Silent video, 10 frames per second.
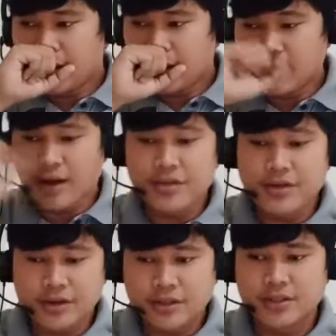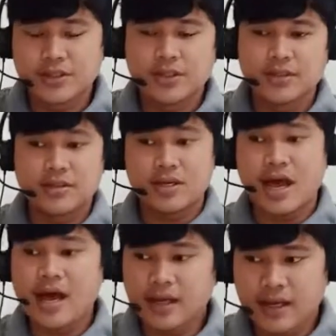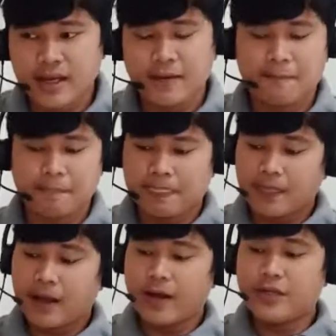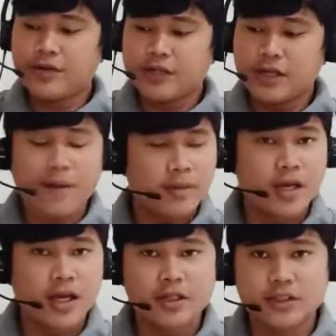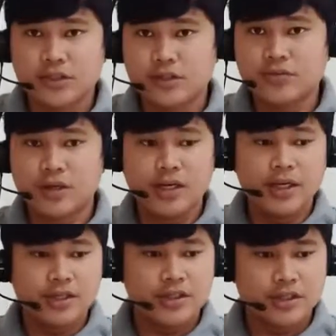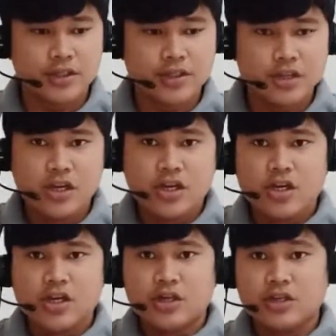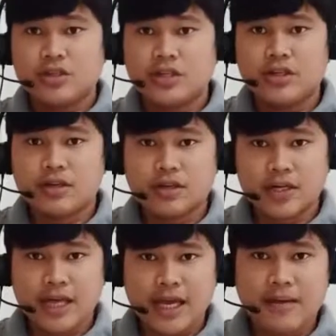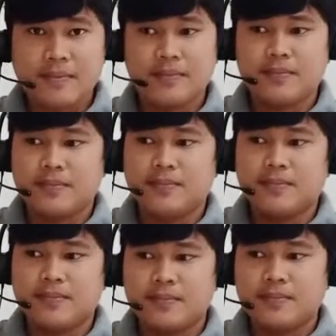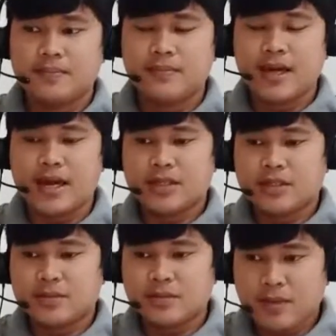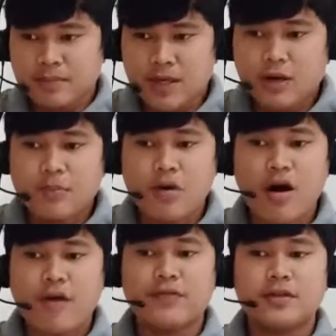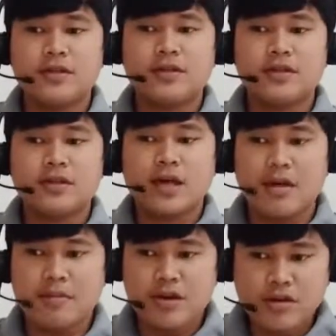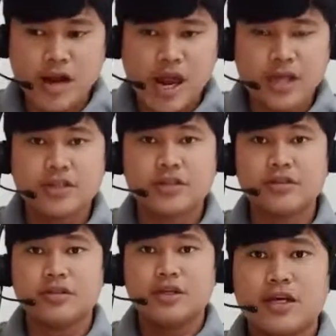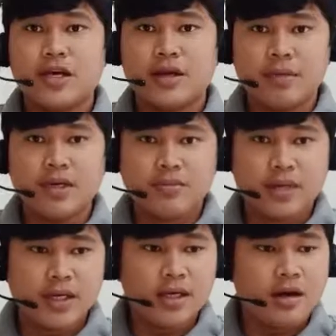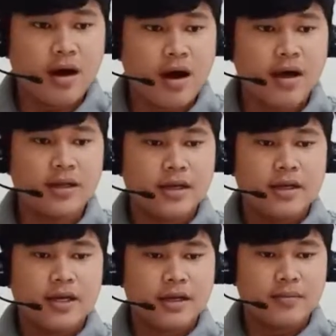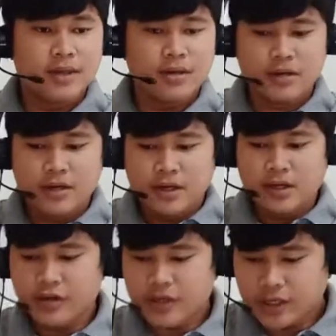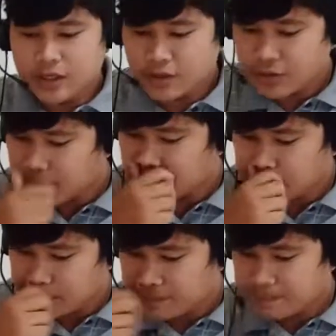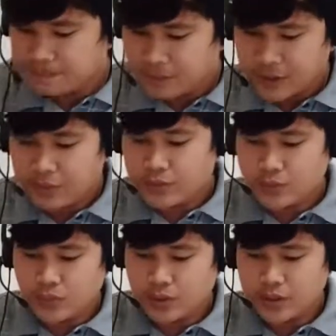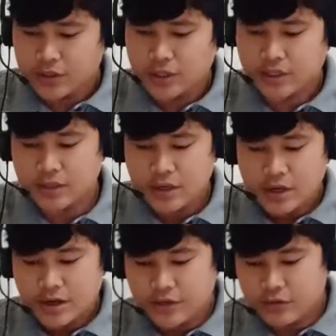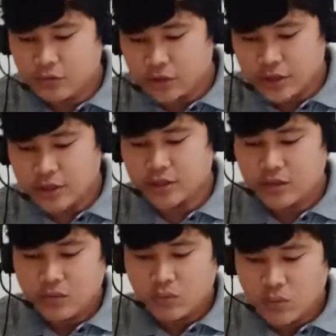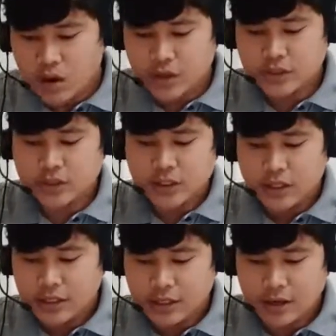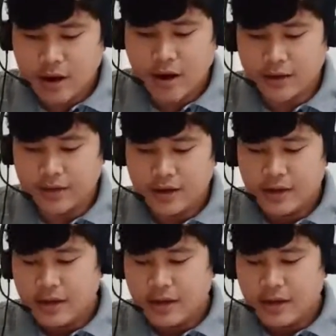And others, sadly, other denomination and religion consider him as a mere prophet, a mere angel, a mere mini God, and a mere. Look at the third in verse 1. It says, "The Word was God."